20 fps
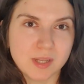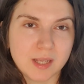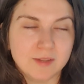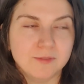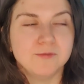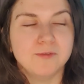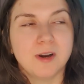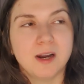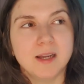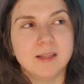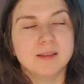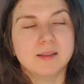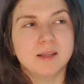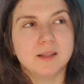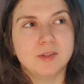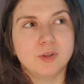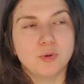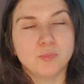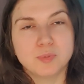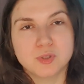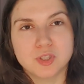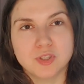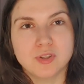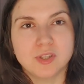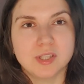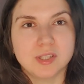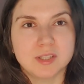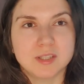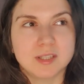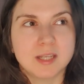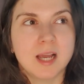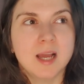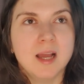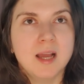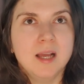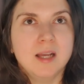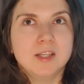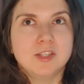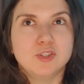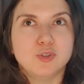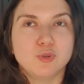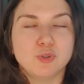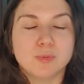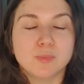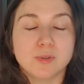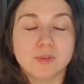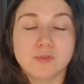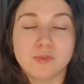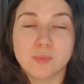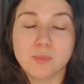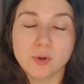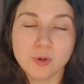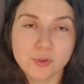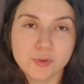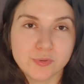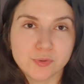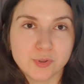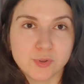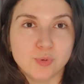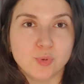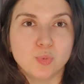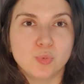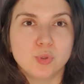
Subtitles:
and find an option that is suitable for both of you.